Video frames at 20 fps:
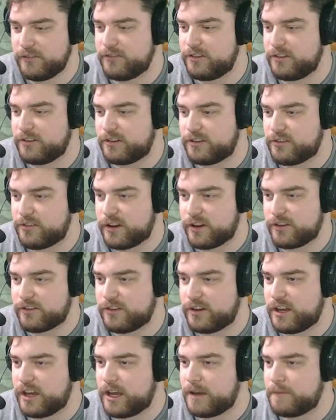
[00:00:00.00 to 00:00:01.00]
for the distraction
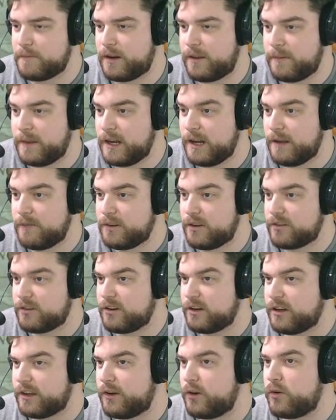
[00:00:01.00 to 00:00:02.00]
to happen, and then I'm just
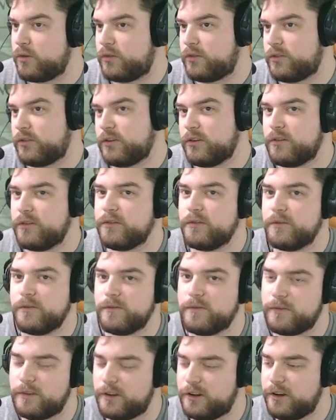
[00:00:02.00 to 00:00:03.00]
gonna ghost.
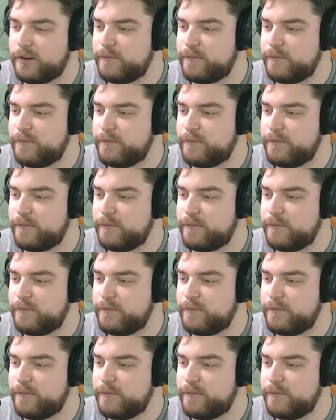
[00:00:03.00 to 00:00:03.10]
You know?